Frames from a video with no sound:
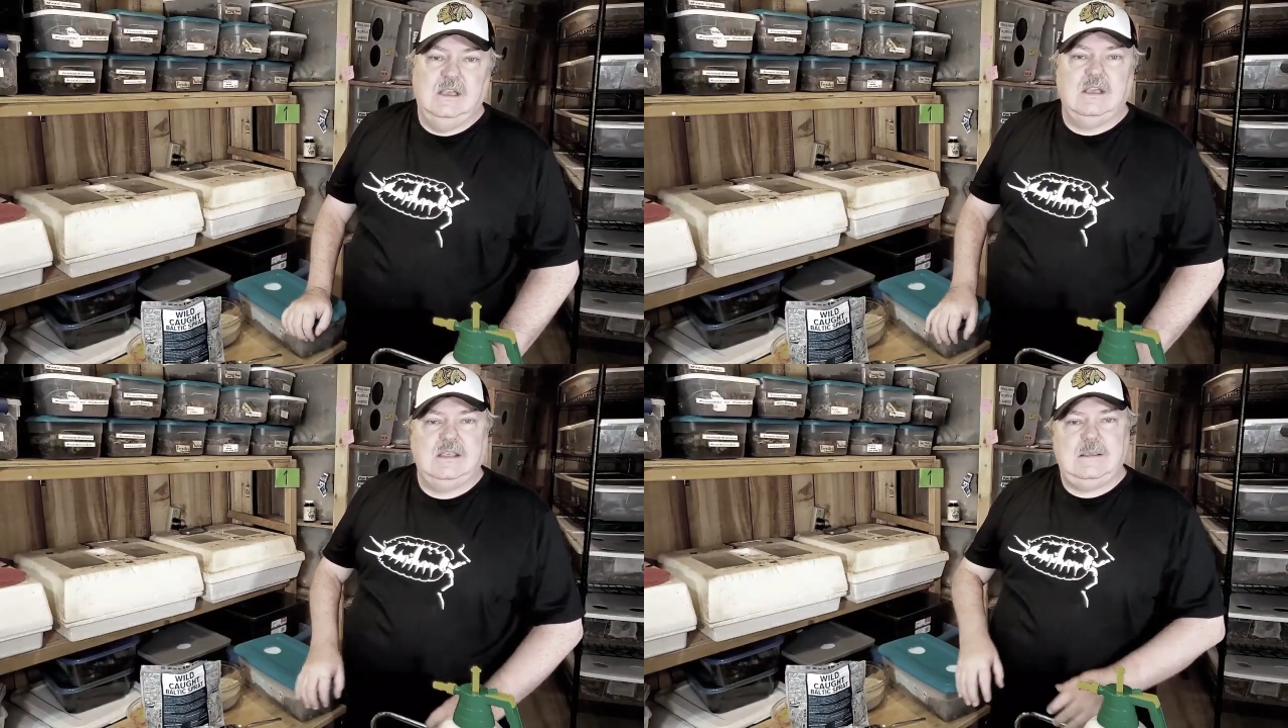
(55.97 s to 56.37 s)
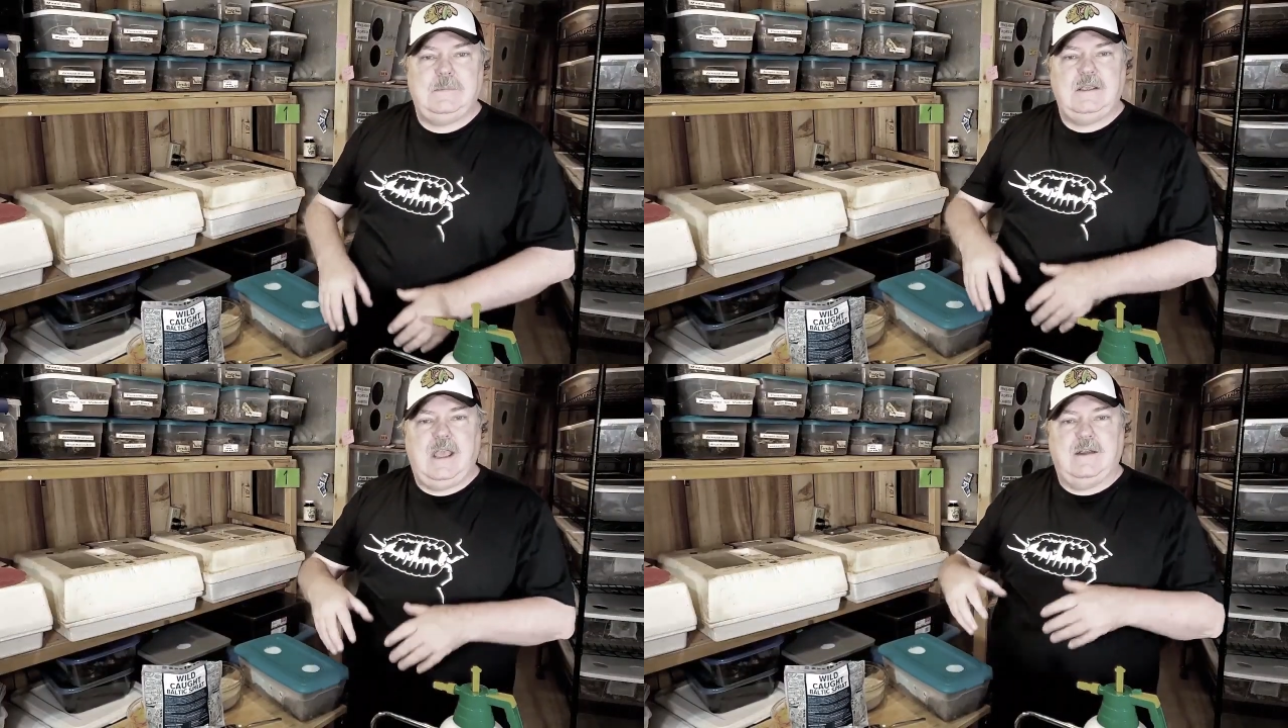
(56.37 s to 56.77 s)

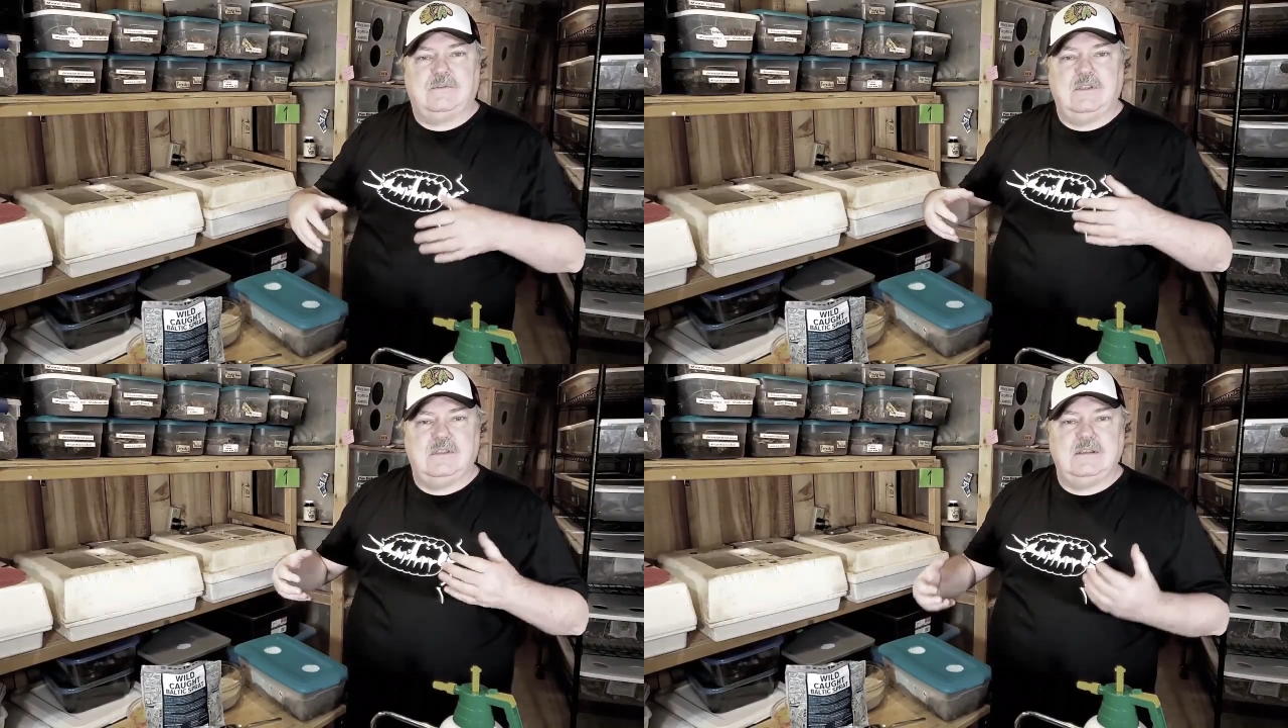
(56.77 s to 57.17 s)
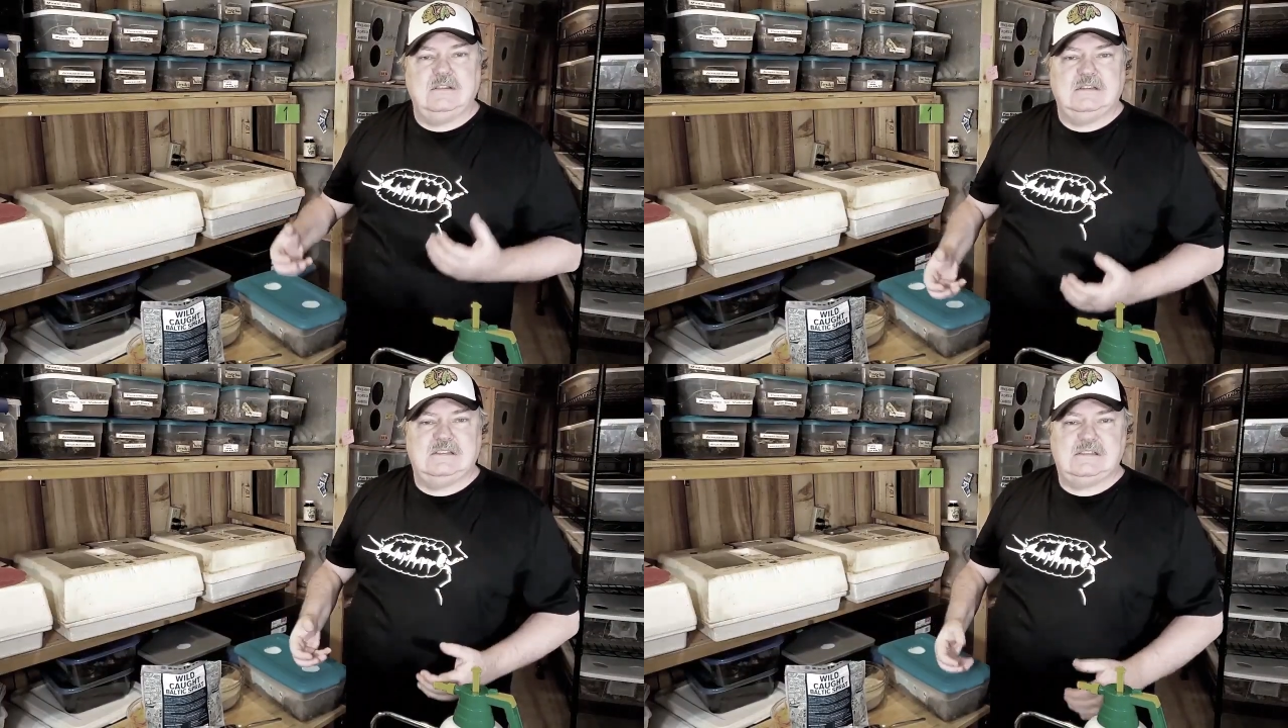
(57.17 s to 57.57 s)
keeping everything the
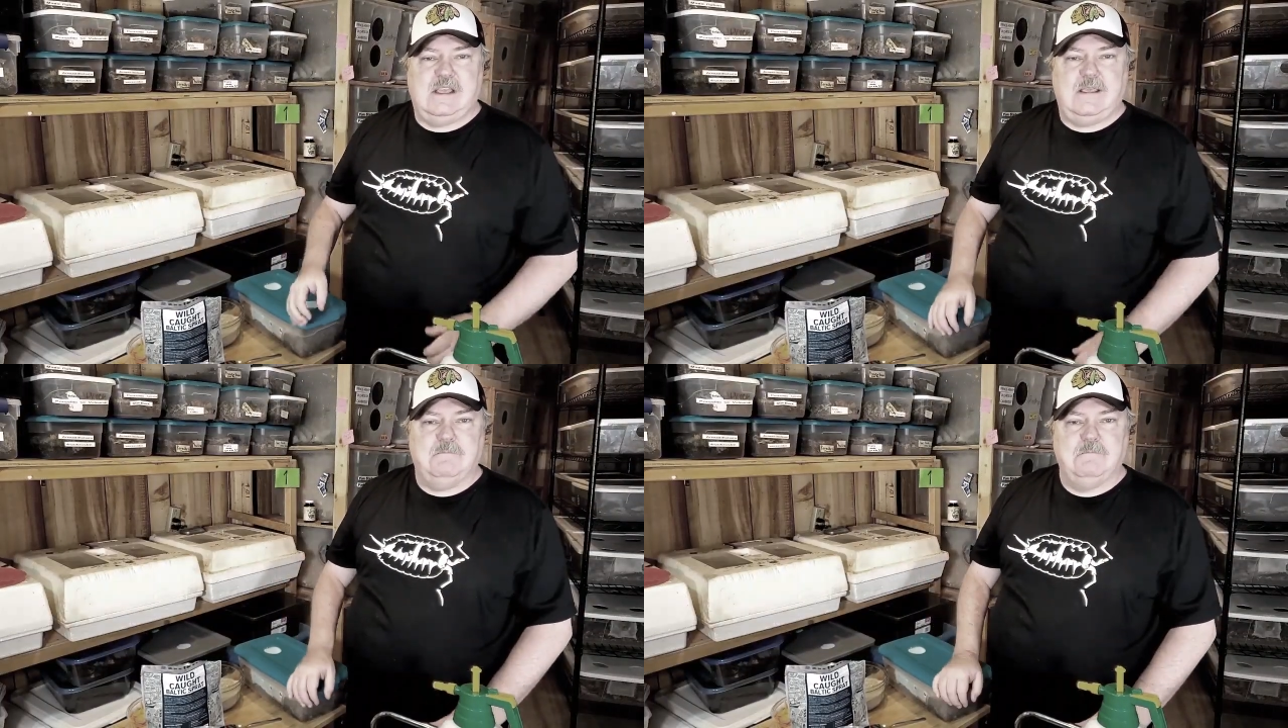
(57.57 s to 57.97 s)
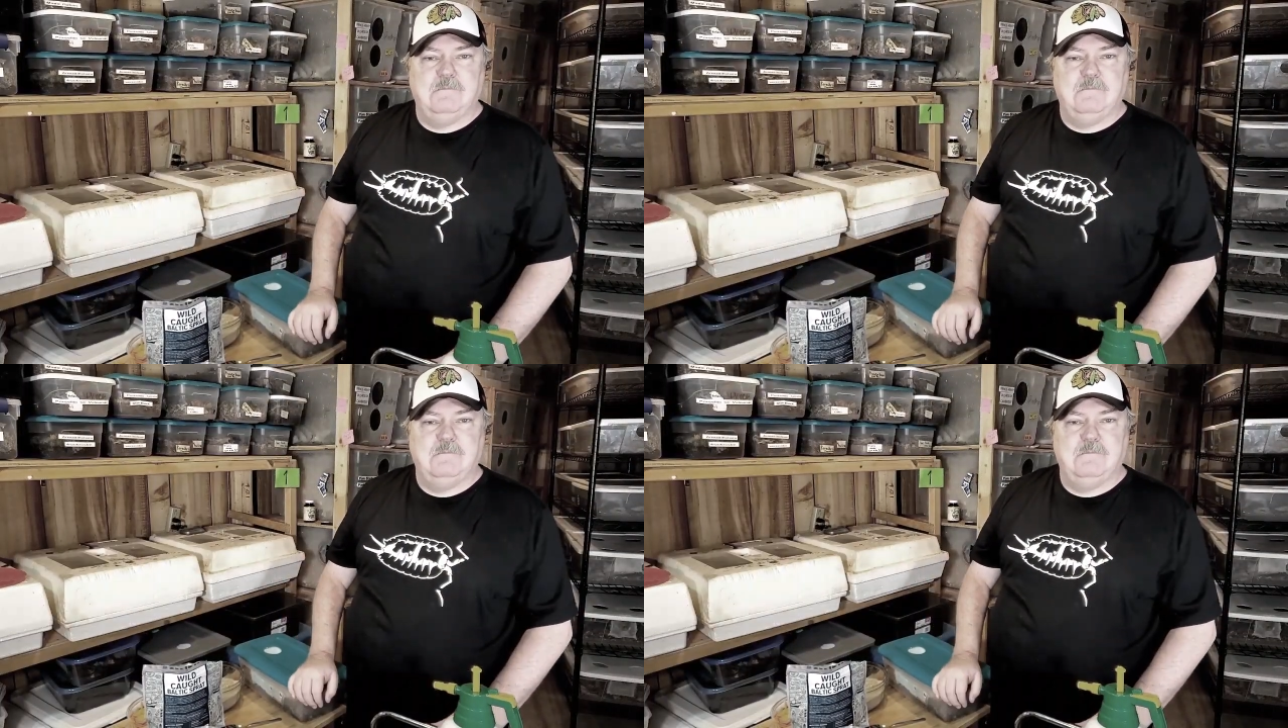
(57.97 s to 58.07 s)
same.